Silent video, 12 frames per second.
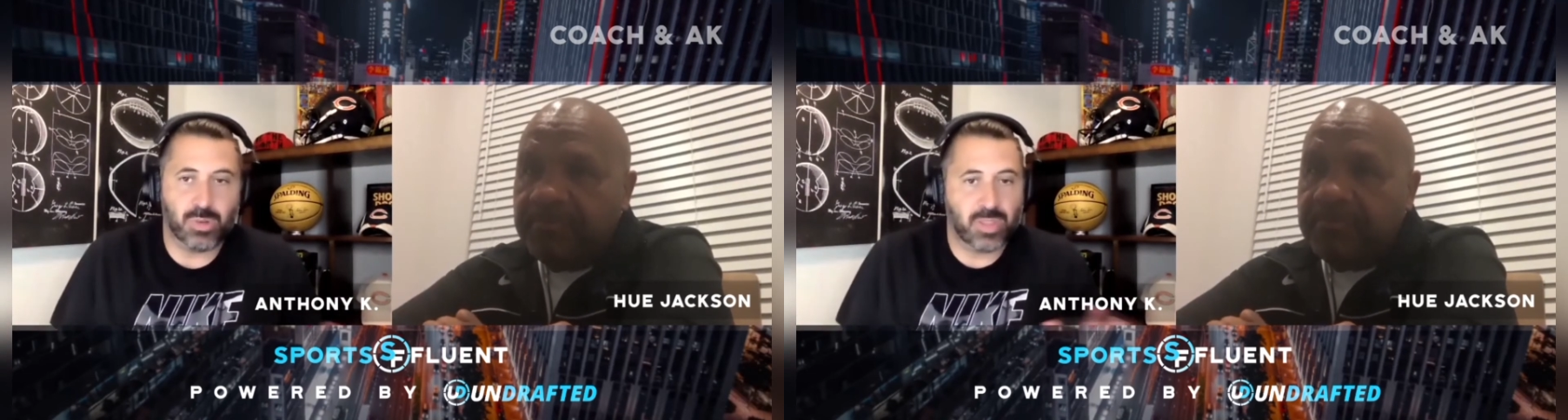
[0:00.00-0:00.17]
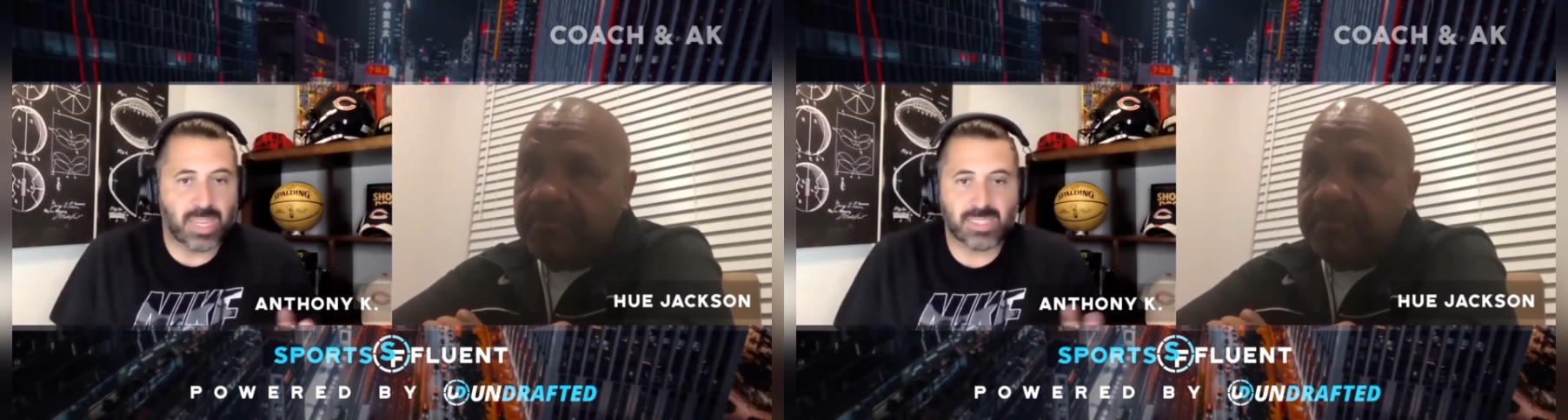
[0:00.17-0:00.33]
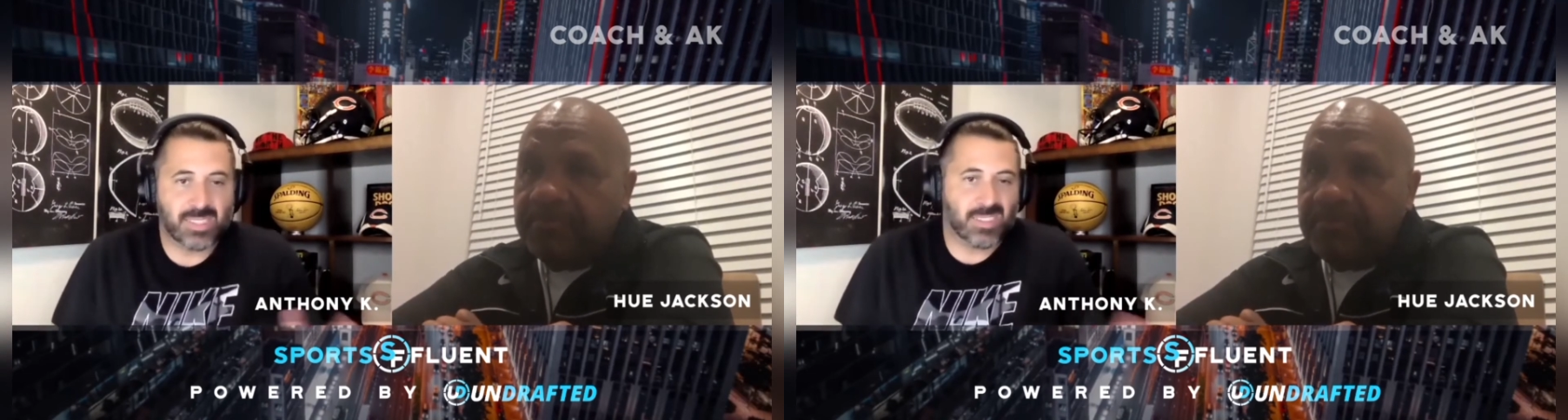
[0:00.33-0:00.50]

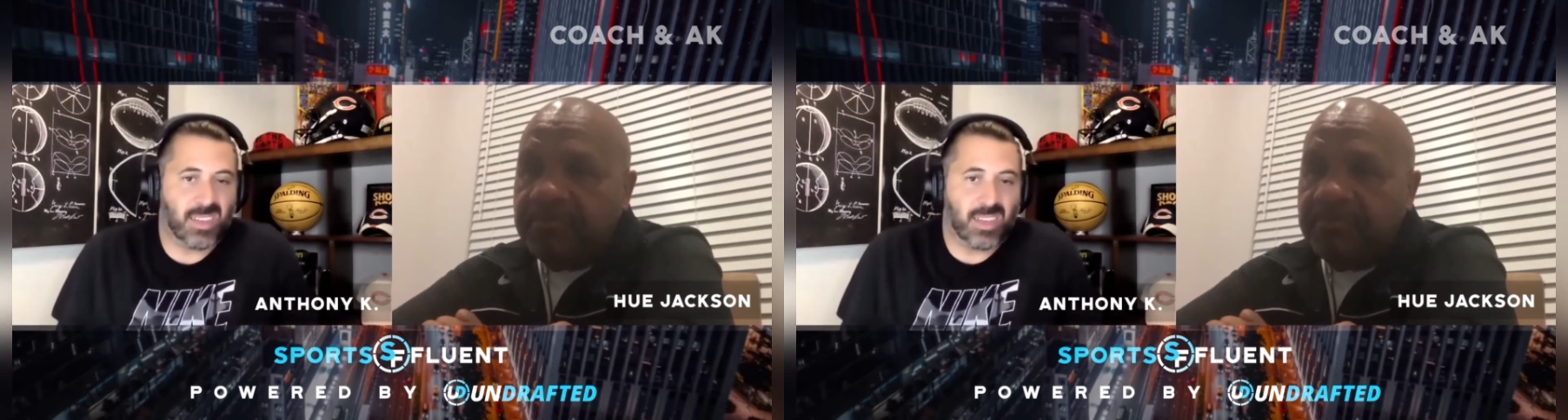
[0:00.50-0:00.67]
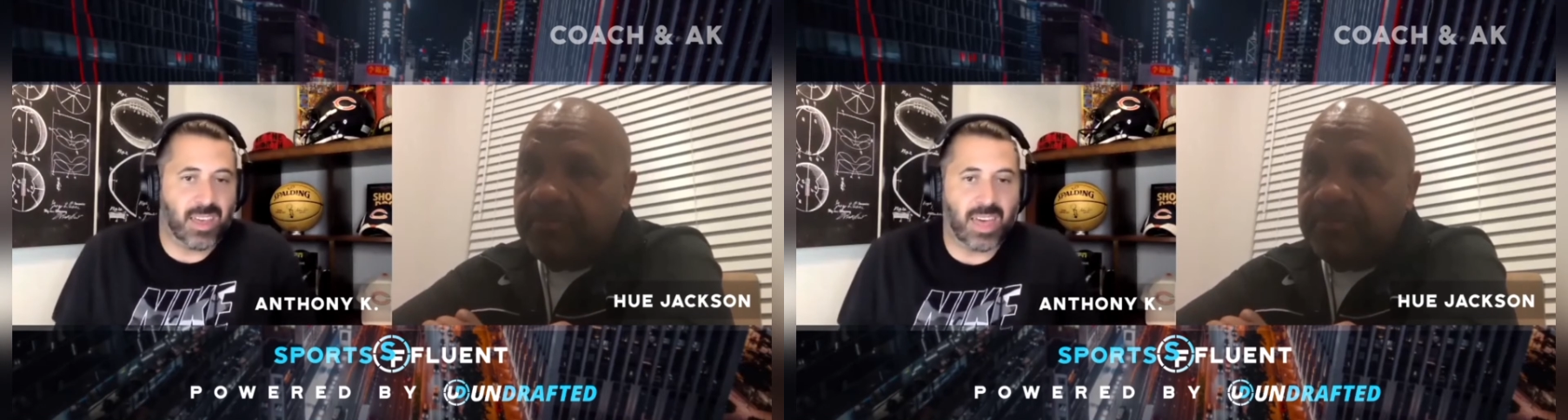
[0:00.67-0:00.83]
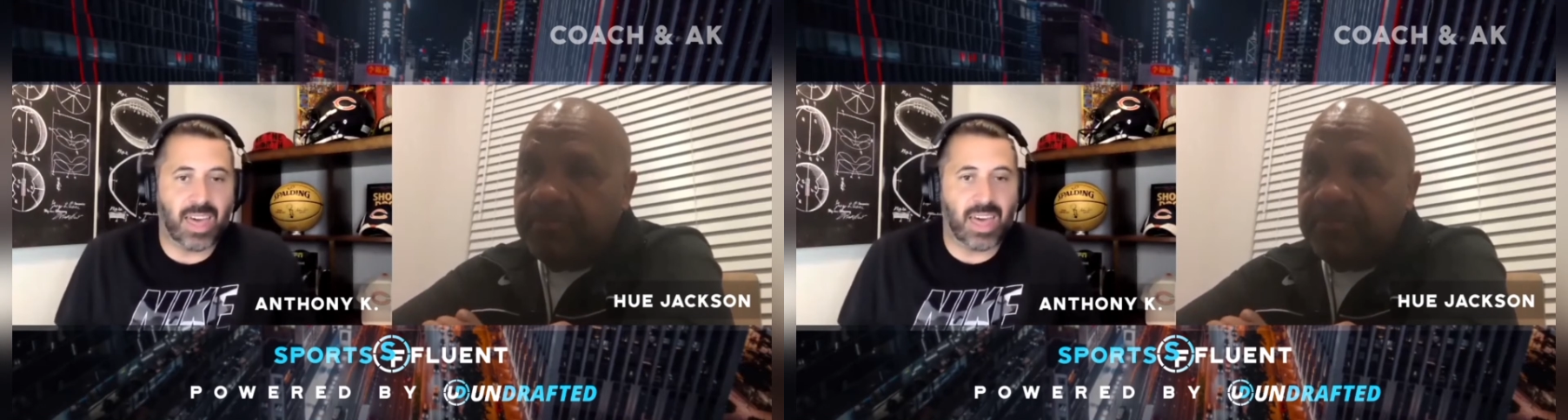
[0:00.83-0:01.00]
That's
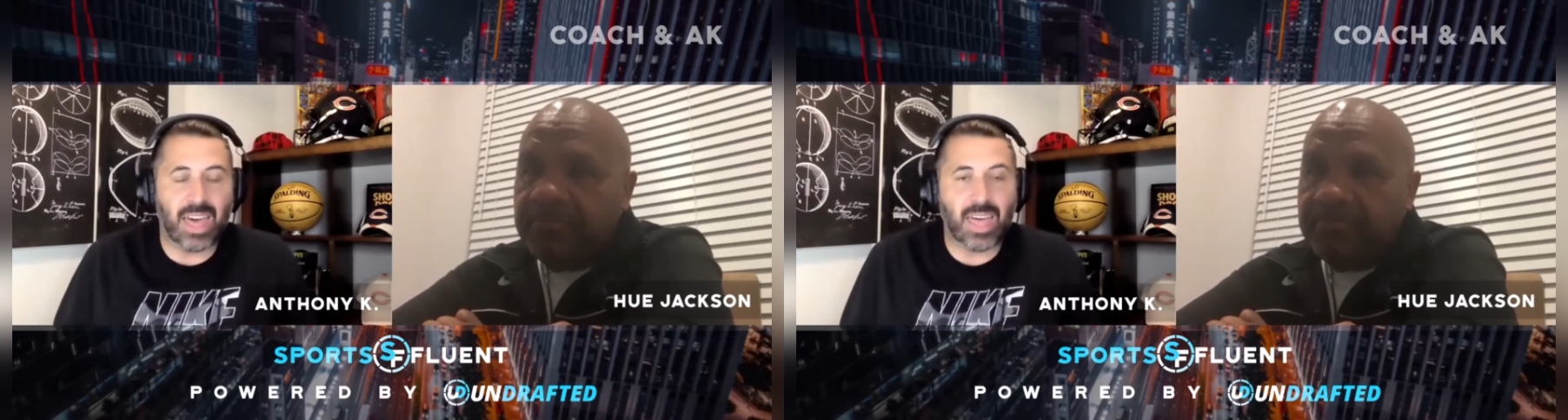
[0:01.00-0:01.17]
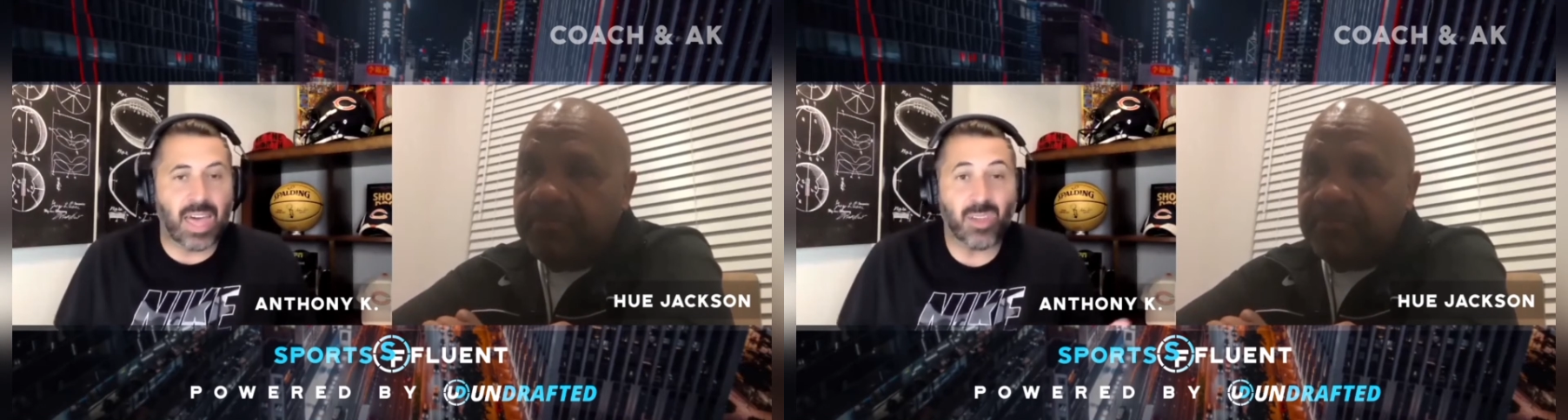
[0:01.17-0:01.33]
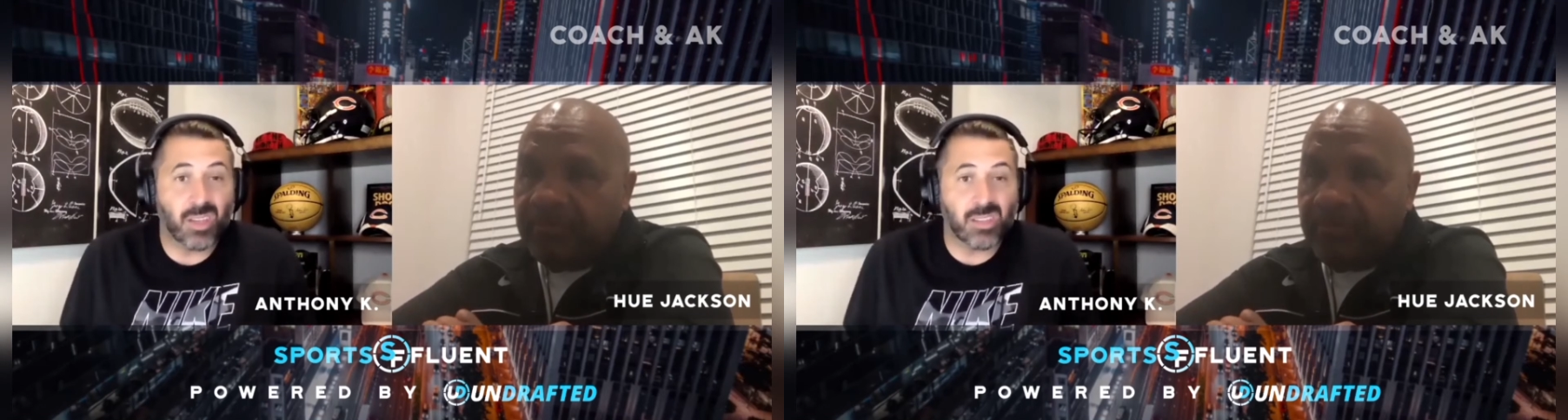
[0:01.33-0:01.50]

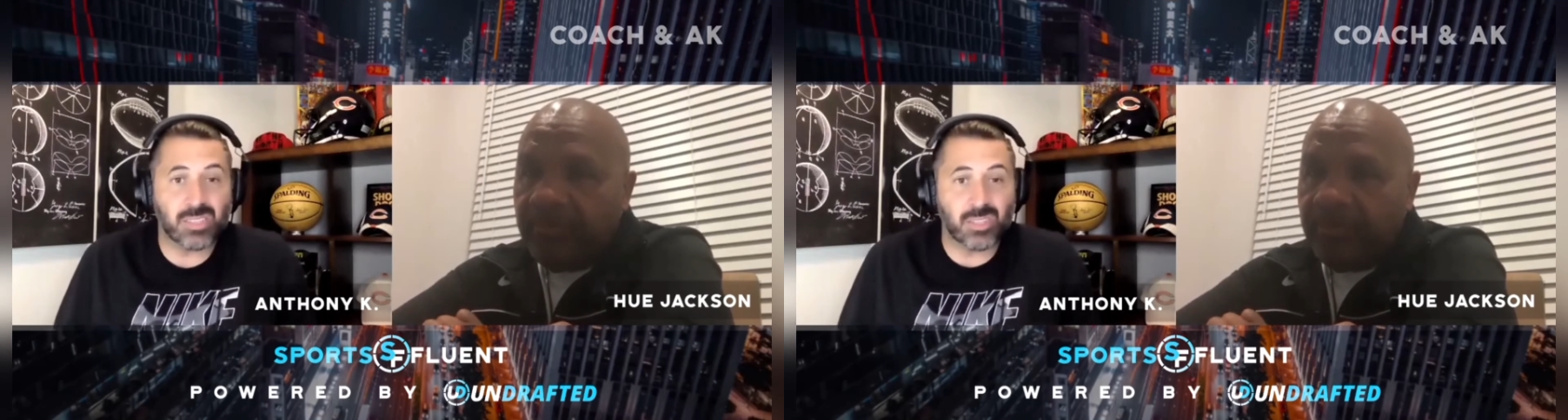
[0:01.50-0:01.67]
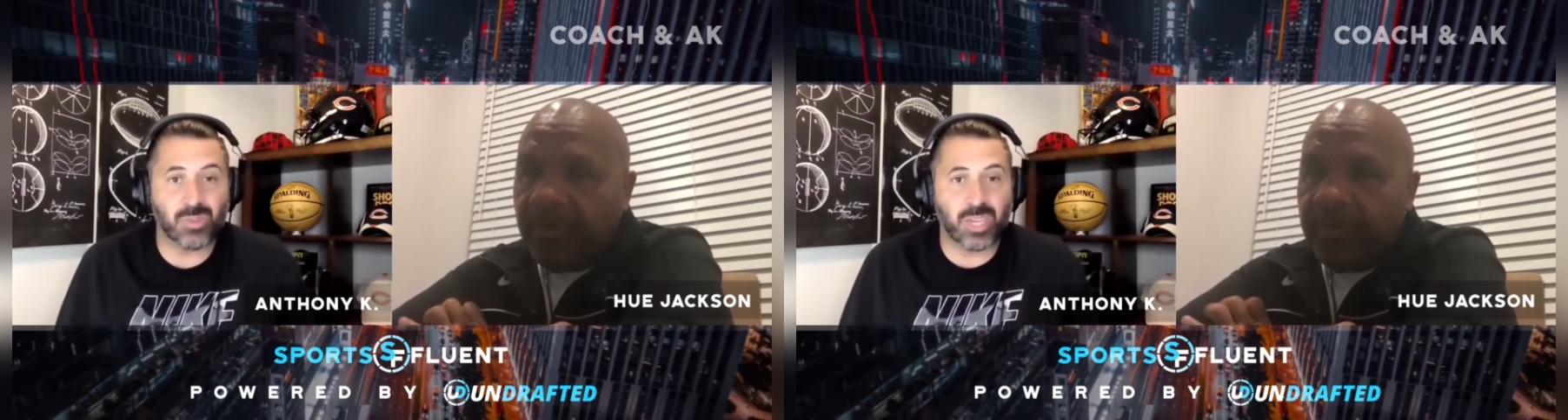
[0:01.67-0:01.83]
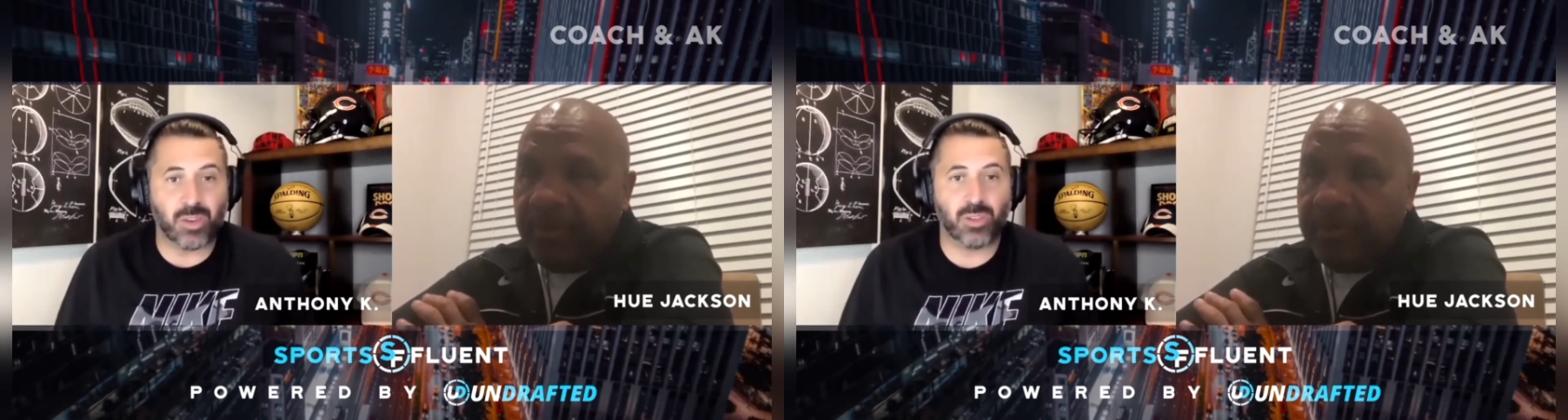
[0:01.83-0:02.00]
I honestly
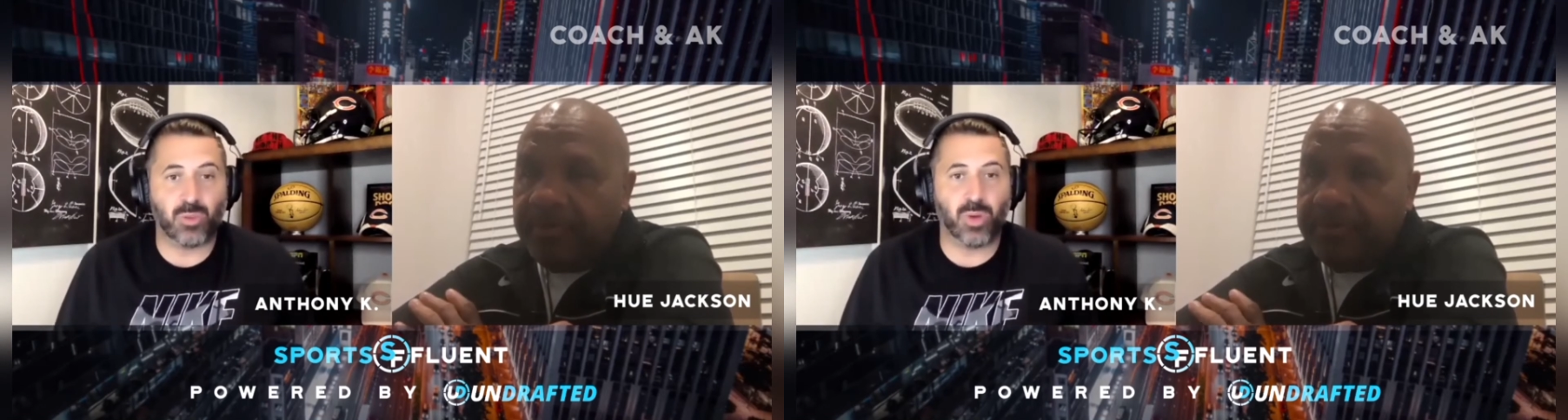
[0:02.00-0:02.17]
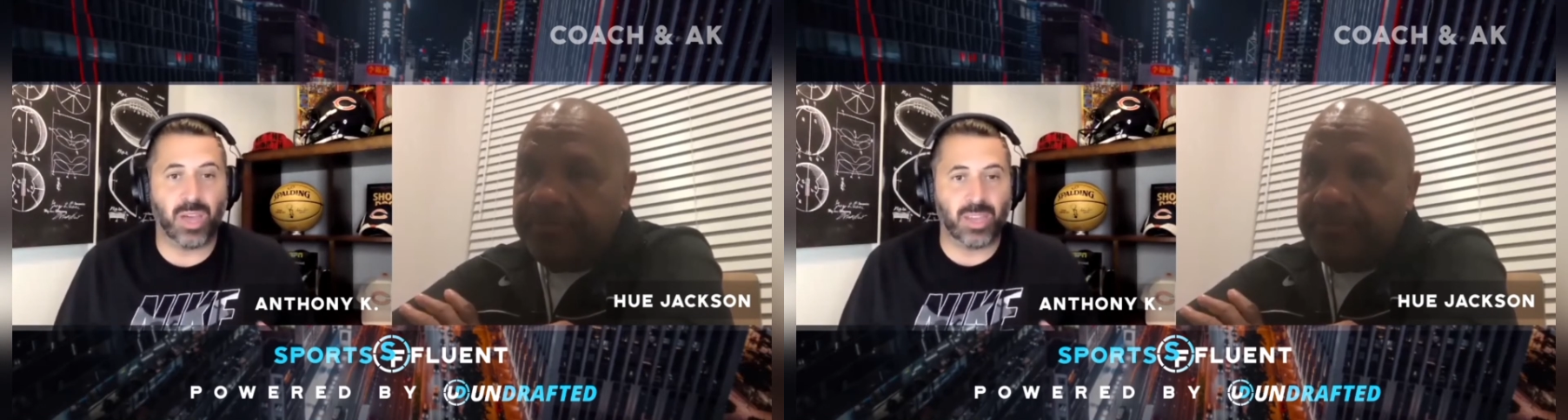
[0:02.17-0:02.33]
don't care either way.